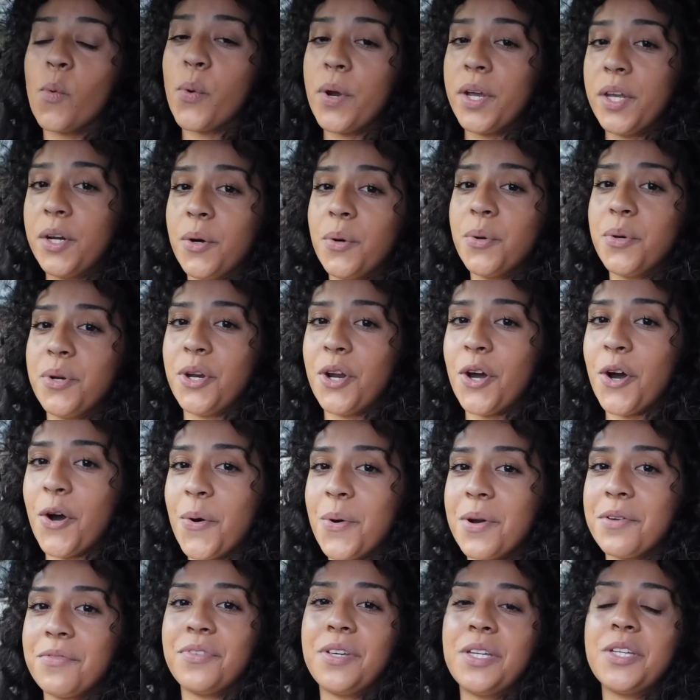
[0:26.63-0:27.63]
we don't
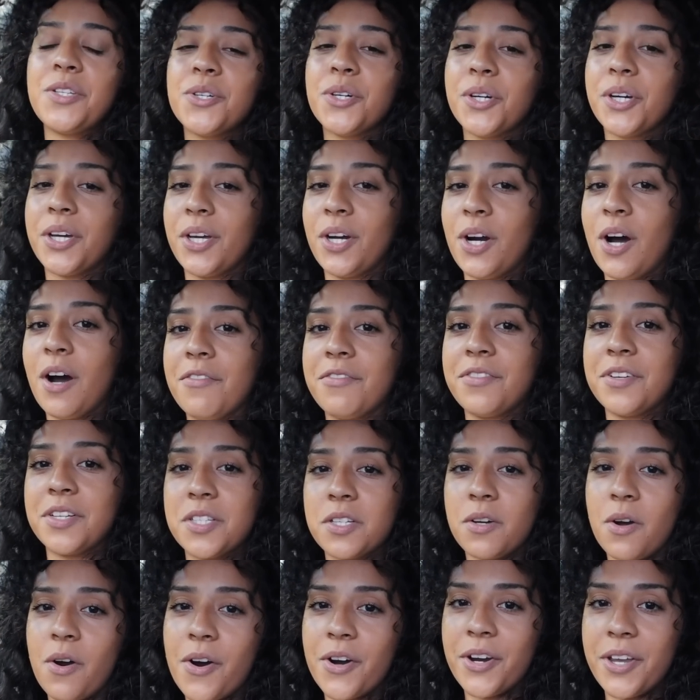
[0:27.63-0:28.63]
know if he took it off
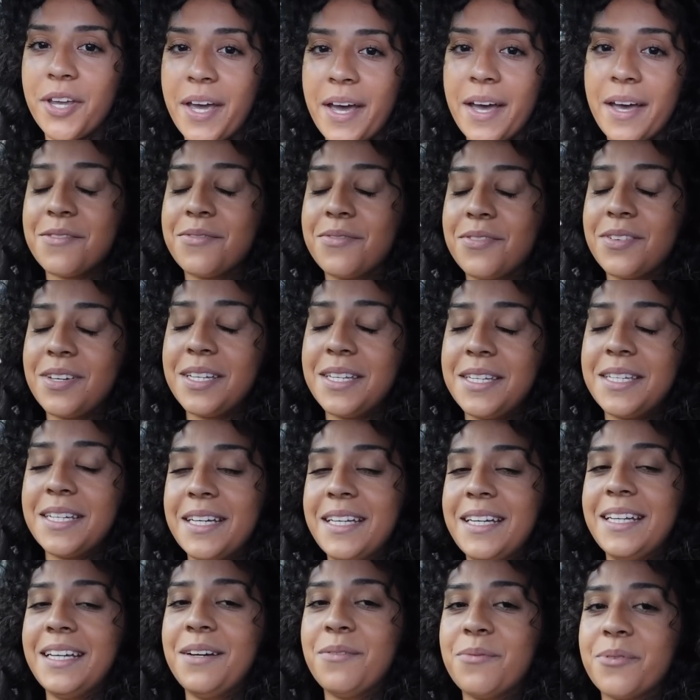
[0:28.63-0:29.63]
his car yet if he
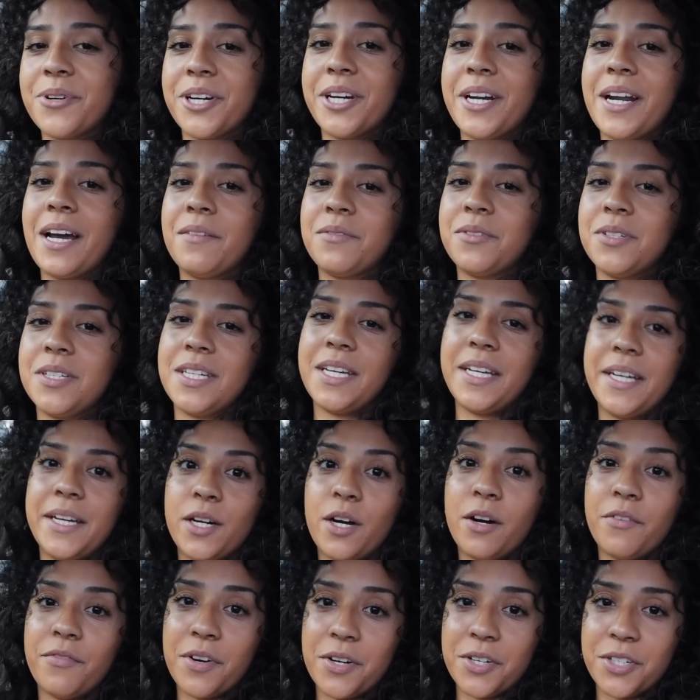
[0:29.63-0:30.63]
didn't we're gonna have to take
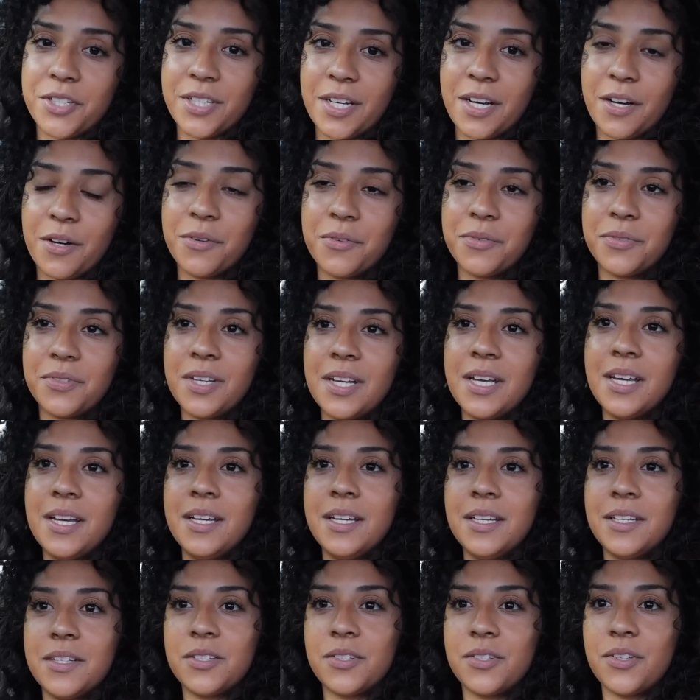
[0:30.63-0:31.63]
it off ourselves
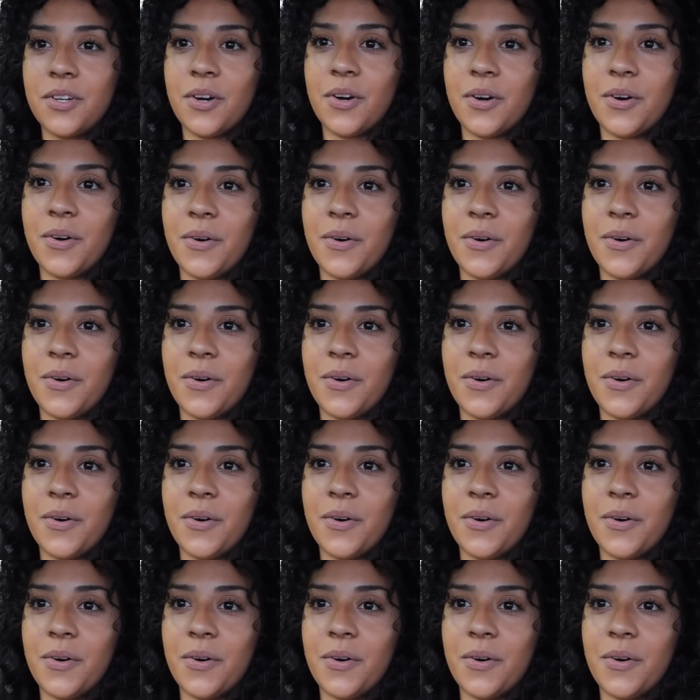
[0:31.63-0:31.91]
so